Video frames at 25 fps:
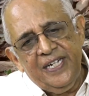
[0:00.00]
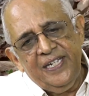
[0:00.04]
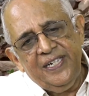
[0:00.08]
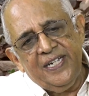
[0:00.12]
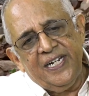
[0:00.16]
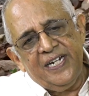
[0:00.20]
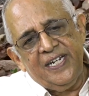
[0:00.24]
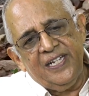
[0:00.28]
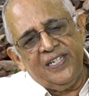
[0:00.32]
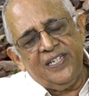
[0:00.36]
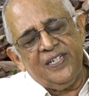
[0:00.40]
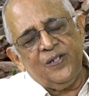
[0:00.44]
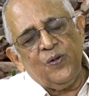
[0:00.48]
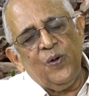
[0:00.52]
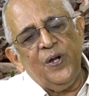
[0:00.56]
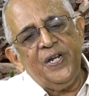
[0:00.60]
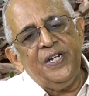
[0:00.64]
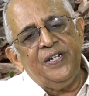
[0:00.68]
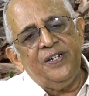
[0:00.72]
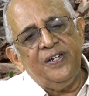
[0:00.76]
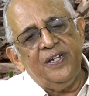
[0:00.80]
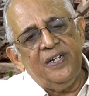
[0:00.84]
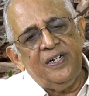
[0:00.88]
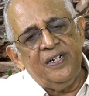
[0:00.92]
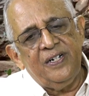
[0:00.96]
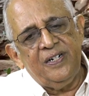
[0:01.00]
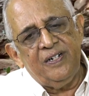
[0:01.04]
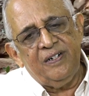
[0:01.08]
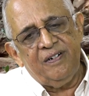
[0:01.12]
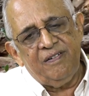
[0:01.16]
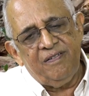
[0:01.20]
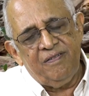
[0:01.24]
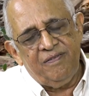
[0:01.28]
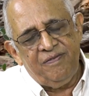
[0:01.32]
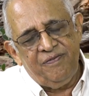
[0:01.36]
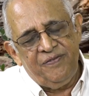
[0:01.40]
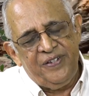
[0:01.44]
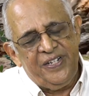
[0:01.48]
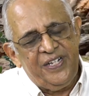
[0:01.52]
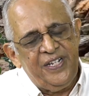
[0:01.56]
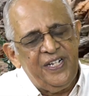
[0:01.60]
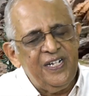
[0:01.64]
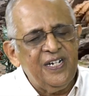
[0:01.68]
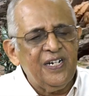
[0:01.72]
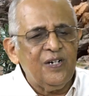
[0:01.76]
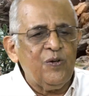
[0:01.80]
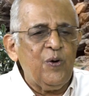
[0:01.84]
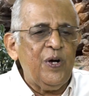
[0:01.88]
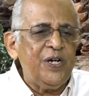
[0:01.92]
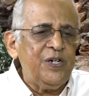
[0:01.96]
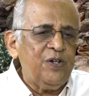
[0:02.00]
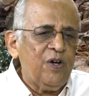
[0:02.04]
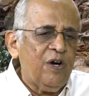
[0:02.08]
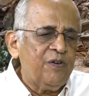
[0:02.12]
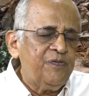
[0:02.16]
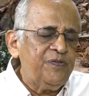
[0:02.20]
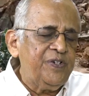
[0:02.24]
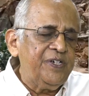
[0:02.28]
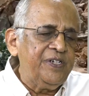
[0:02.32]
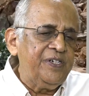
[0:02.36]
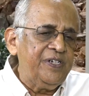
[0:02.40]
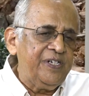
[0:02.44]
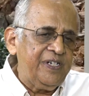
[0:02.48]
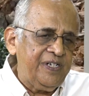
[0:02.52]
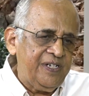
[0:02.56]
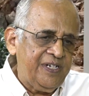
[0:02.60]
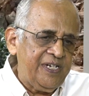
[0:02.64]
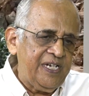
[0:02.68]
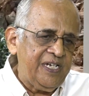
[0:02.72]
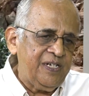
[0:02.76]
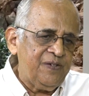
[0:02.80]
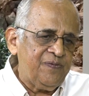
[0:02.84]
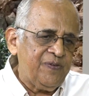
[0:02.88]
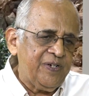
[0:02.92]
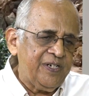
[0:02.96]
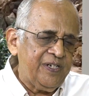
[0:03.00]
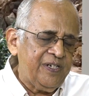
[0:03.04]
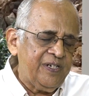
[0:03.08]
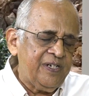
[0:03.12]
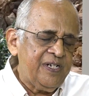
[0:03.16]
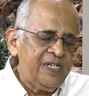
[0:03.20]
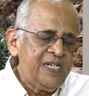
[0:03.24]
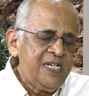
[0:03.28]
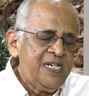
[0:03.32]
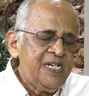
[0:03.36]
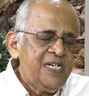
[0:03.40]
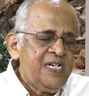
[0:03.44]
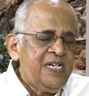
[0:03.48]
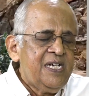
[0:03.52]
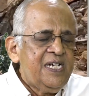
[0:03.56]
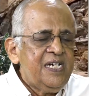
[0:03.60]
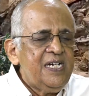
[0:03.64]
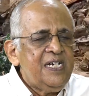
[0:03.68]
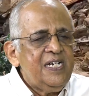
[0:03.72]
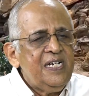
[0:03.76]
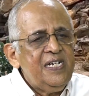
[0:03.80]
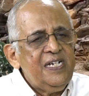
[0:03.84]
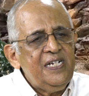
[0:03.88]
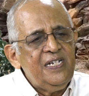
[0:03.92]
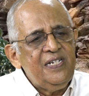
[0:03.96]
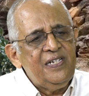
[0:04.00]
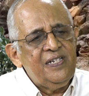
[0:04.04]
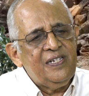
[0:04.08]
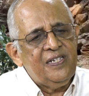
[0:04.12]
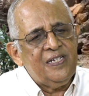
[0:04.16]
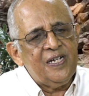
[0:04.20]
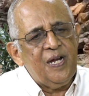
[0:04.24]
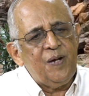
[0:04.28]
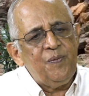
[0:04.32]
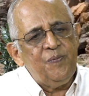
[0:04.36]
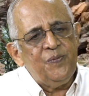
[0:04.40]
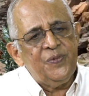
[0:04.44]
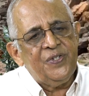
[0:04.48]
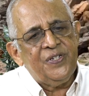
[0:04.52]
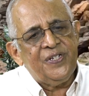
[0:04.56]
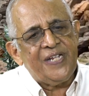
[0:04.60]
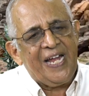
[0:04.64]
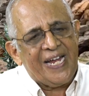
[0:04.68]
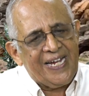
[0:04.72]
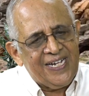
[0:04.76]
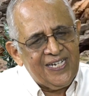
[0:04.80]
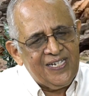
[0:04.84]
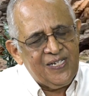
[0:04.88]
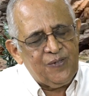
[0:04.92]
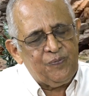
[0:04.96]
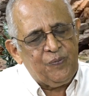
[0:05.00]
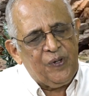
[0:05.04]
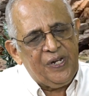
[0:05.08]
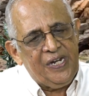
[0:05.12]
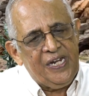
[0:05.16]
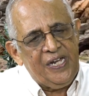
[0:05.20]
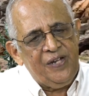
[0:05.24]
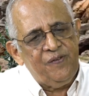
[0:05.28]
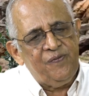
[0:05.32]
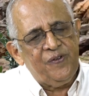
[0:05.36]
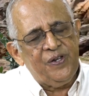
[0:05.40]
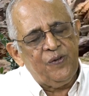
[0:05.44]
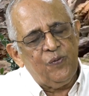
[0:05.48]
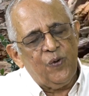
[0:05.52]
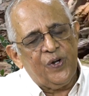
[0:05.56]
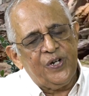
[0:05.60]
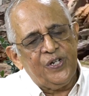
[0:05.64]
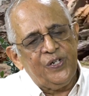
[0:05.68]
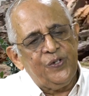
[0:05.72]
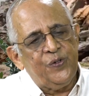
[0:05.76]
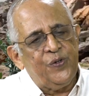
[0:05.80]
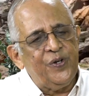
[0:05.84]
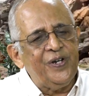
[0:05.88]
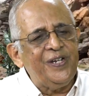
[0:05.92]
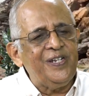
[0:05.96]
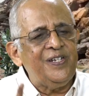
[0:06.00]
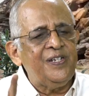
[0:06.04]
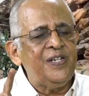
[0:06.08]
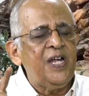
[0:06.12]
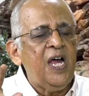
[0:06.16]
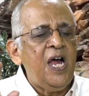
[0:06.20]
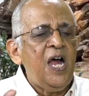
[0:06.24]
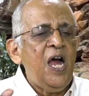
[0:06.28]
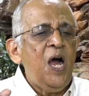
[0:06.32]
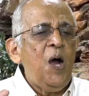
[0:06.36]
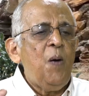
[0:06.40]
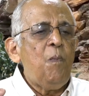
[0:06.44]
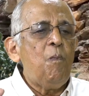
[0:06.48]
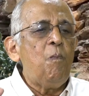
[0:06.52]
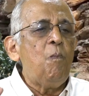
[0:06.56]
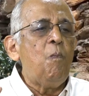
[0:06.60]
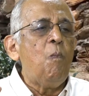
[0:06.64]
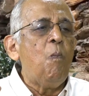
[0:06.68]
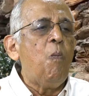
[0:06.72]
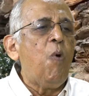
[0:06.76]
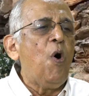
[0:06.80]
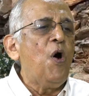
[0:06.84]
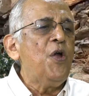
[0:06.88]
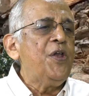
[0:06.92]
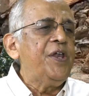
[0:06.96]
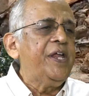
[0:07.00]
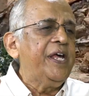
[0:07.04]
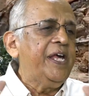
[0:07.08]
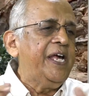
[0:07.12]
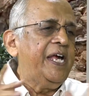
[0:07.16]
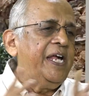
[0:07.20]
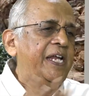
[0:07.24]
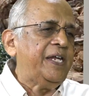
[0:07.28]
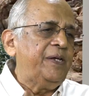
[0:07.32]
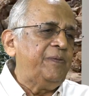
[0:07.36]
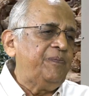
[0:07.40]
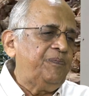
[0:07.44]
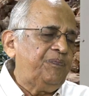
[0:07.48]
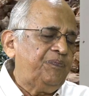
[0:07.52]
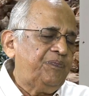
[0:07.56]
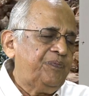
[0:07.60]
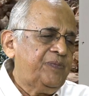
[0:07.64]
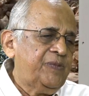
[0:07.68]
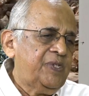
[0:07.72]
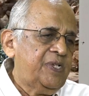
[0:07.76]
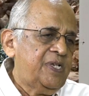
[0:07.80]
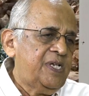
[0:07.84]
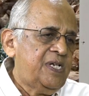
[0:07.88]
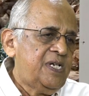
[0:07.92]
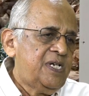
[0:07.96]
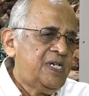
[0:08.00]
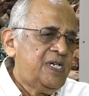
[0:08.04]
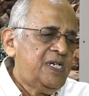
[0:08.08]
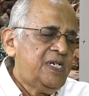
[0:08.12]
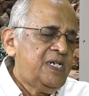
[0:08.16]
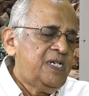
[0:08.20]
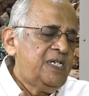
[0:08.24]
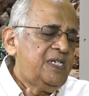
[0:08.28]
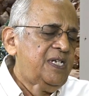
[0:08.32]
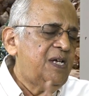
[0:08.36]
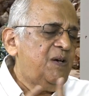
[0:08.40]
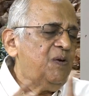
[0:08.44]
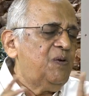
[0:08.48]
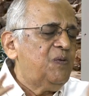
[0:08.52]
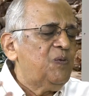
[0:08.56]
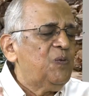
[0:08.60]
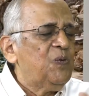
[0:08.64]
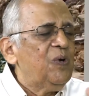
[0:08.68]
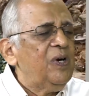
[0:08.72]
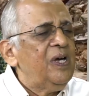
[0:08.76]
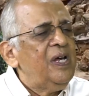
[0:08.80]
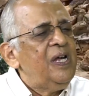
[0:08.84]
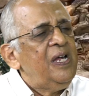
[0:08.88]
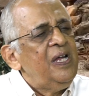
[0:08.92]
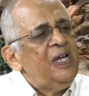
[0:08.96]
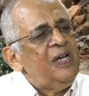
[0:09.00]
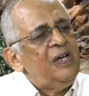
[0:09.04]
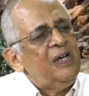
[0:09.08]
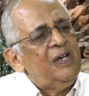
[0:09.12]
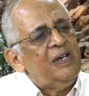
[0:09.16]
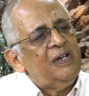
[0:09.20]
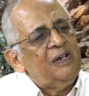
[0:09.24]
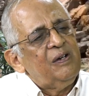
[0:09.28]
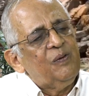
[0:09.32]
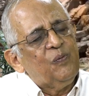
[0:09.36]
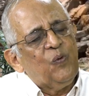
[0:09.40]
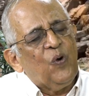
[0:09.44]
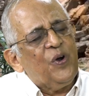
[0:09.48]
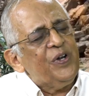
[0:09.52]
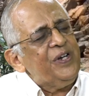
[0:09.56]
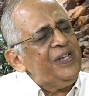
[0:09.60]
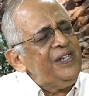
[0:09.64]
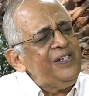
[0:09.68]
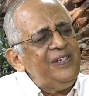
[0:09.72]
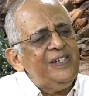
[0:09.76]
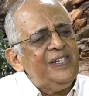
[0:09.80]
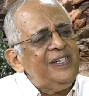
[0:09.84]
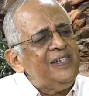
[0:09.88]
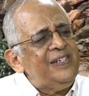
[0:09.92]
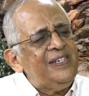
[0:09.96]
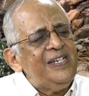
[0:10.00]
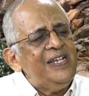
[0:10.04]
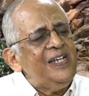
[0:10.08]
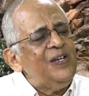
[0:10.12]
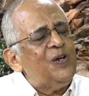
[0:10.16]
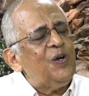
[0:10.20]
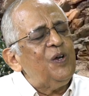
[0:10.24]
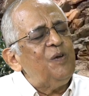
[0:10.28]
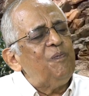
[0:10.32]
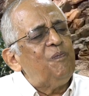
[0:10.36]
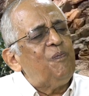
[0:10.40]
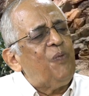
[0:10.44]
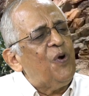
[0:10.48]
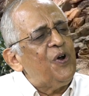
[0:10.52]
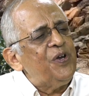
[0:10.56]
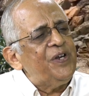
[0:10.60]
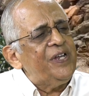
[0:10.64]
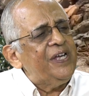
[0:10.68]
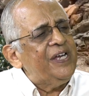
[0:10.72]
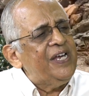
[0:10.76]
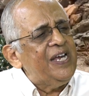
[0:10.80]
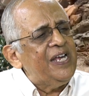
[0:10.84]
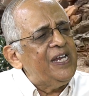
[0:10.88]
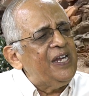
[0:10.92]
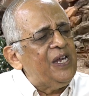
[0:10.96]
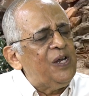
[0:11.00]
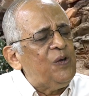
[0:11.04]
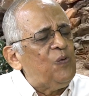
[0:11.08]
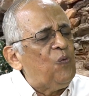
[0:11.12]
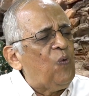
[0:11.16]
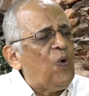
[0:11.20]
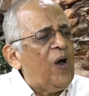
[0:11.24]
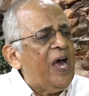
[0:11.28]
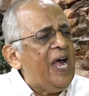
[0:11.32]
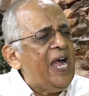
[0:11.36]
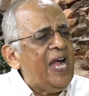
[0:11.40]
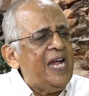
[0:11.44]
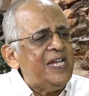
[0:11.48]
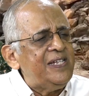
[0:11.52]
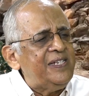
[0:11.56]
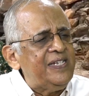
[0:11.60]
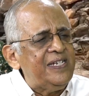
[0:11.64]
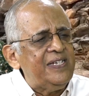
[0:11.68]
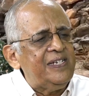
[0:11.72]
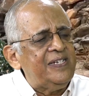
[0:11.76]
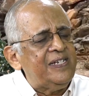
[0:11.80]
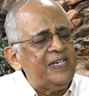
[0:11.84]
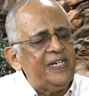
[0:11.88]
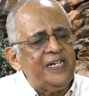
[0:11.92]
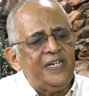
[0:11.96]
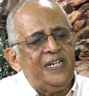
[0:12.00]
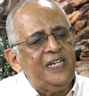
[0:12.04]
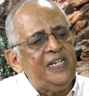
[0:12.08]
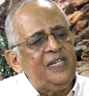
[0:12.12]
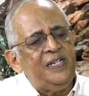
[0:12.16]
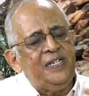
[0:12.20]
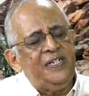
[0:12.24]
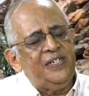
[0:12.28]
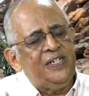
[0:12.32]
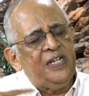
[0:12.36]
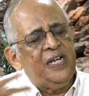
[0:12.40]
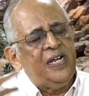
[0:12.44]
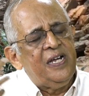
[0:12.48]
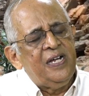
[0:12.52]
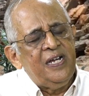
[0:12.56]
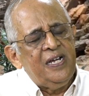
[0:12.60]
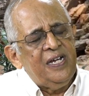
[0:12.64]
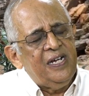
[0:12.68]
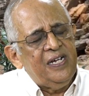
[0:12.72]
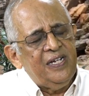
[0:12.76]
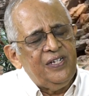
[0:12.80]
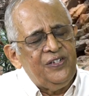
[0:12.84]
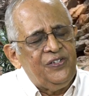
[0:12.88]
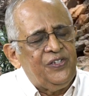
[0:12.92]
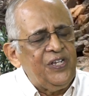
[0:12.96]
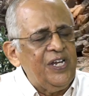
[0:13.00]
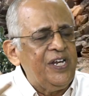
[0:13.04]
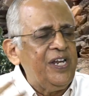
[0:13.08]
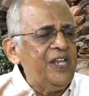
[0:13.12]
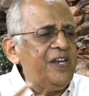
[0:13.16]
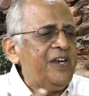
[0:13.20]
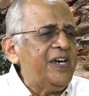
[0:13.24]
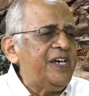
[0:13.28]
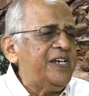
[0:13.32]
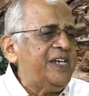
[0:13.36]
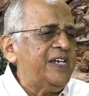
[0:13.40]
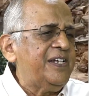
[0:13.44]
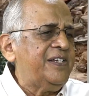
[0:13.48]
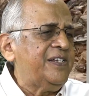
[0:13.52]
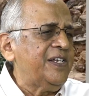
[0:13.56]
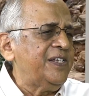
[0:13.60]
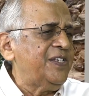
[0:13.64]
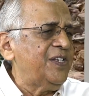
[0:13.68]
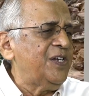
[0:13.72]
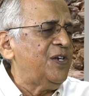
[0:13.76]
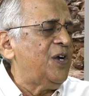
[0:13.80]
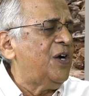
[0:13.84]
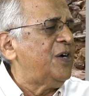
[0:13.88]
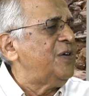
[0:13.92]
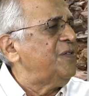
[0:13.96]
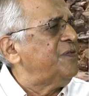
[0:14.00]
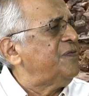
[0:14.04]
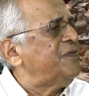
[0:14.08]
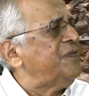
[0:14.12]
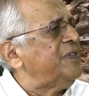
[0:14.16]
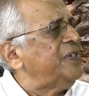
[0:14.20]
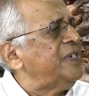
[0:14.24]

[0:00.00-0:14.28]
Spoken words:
that is quite, we hear quite often these days, Father, is some sects believe in what is known as born again. Now, what is this thing called born again, and why has it suddenly generated such a lot of...